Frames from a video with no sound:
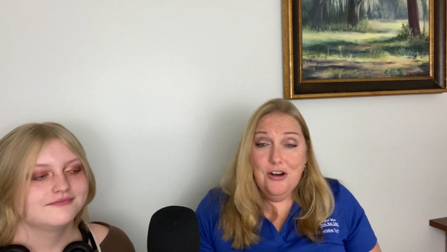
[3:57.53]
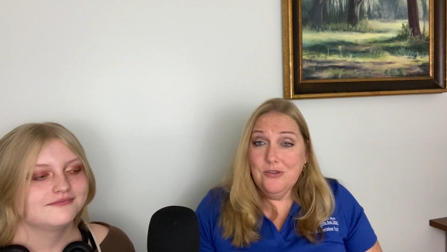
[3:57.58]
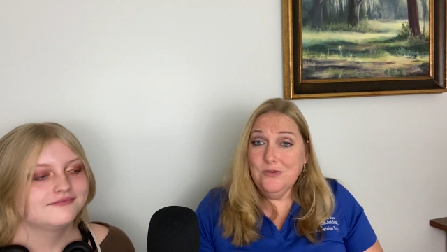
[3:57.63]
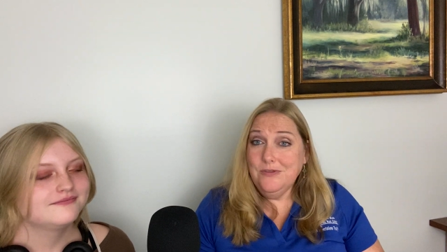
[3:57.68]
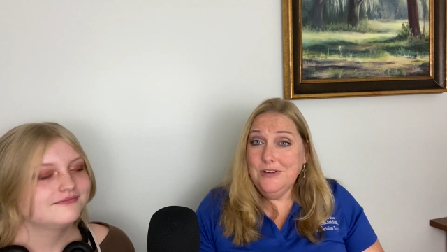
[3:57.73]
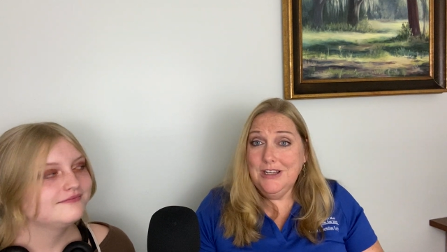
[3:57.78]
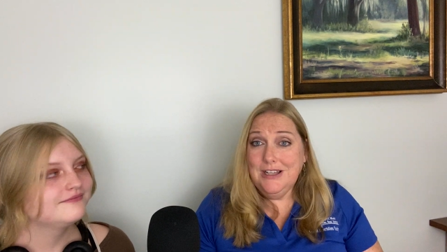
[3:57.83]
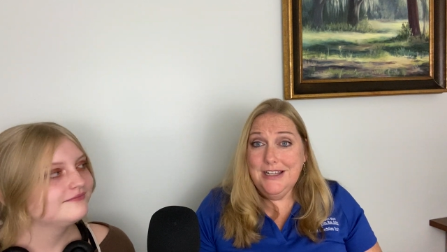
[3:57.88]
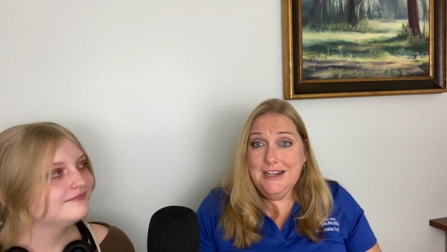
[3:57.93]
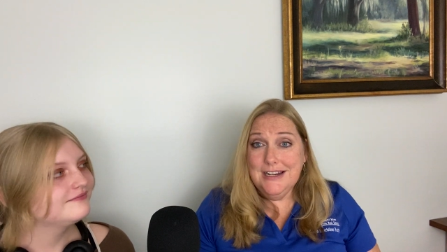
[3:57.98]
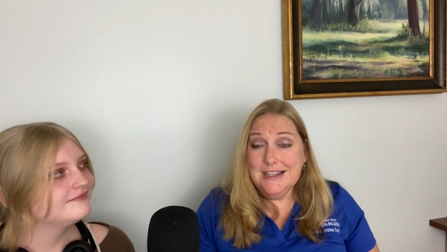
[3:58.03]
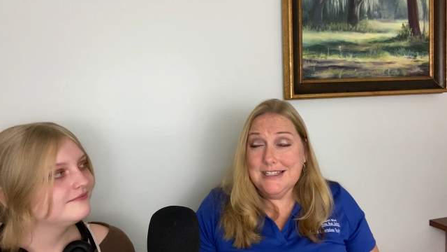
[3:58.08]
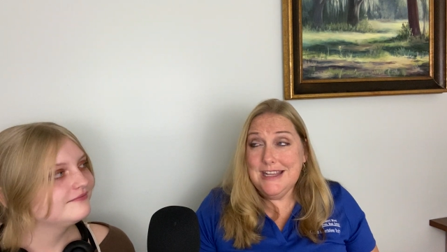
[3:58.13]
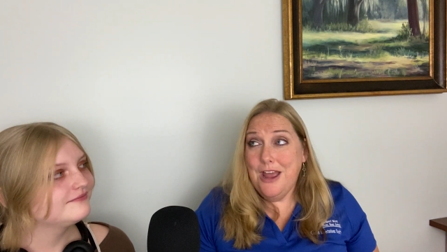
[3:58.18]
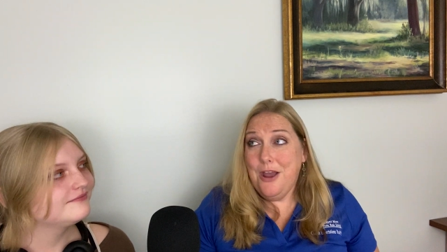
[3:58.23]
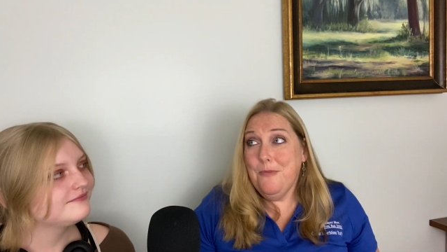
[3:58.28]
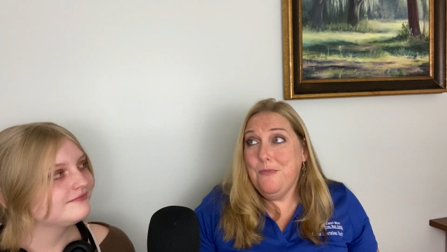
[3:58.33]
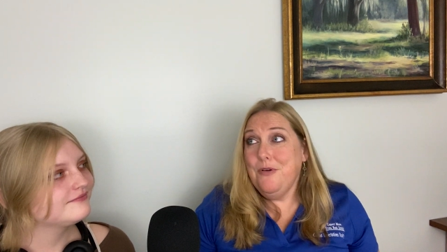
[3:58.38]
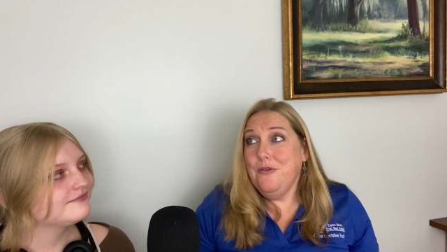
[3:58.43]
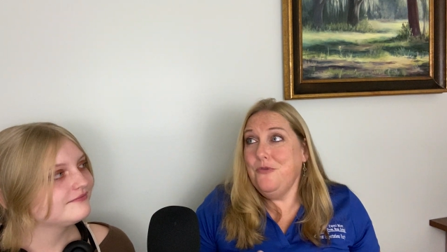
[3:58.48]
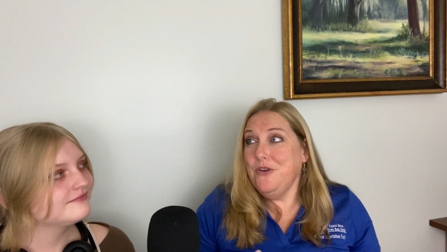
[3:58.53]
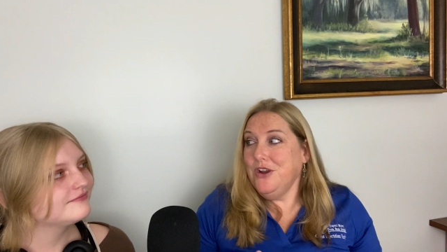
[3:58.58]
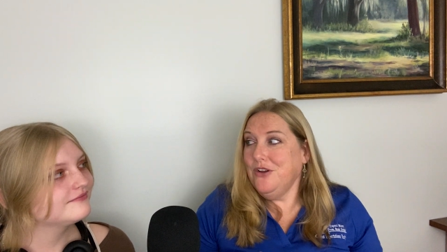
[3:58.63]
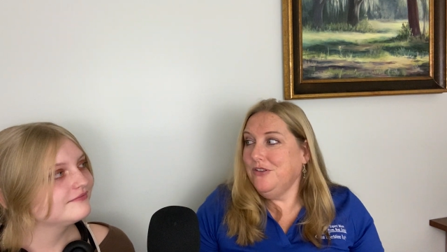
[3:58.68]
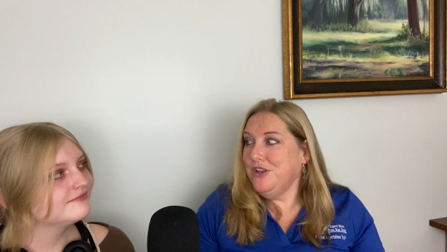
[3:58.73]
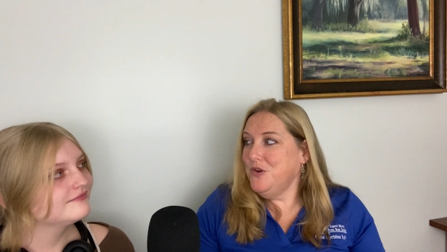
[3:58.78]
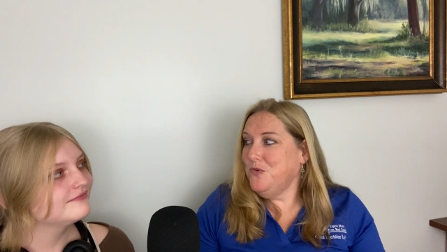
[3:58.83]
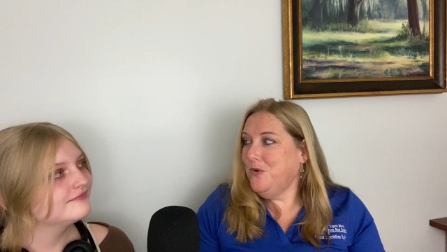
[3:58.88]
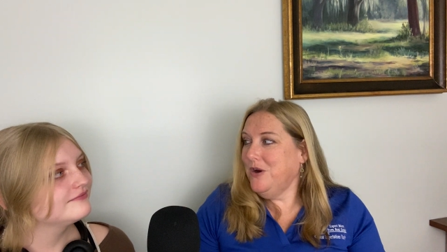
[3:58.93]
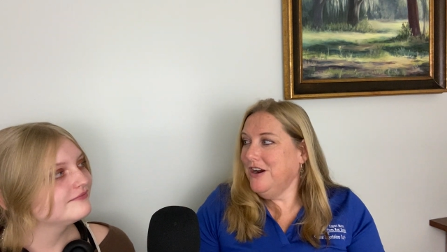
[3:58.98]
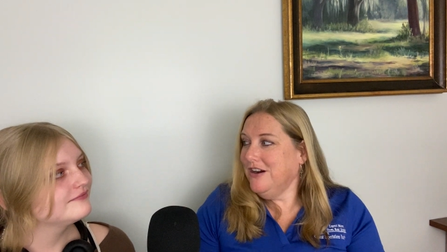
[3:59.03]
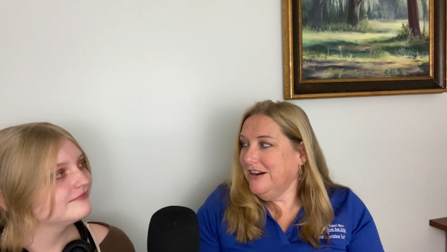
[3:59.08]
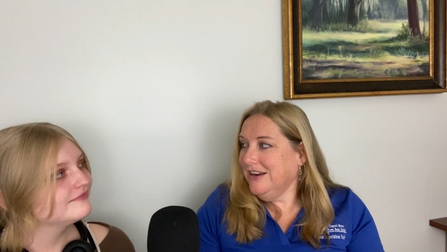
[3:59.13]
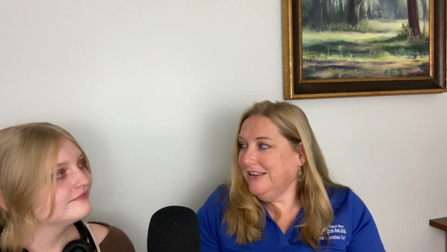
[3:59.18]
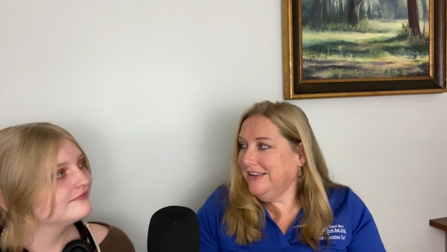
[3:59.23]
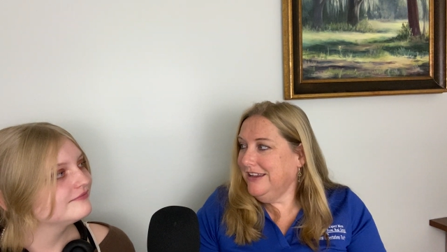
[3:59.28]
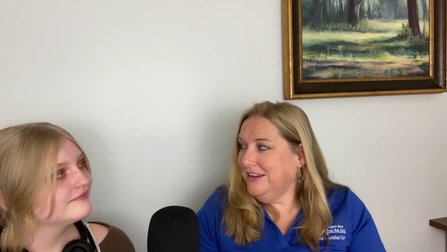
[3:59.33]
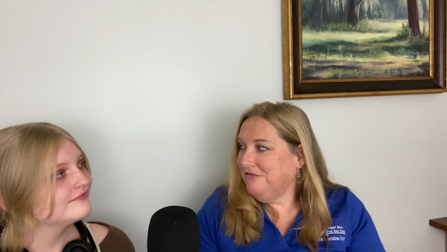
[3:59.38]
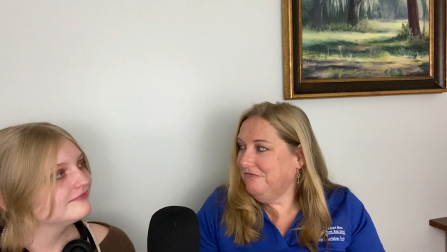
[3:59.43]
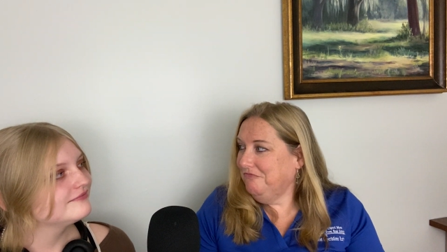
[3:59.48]
Speaker 1: Really nice, but we only wear it
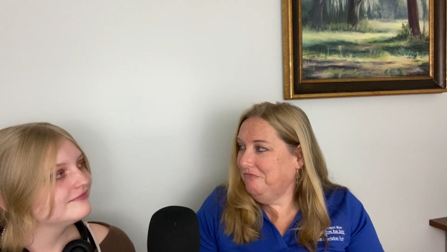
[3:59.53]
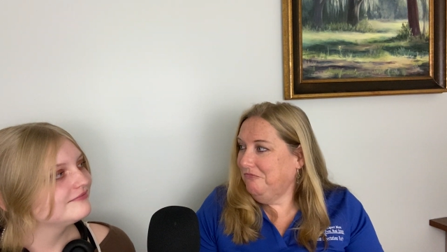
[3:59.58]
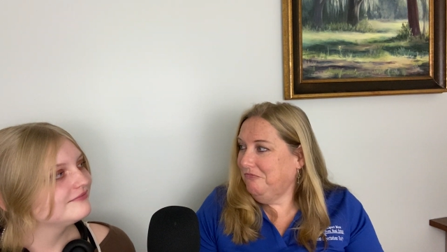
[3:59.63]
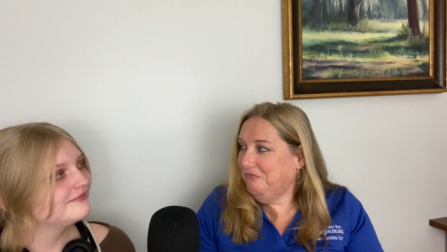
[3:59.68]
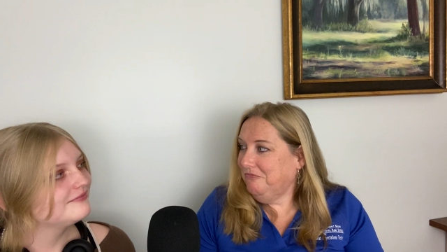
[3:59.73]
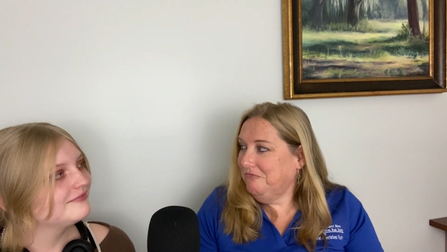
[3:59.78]
like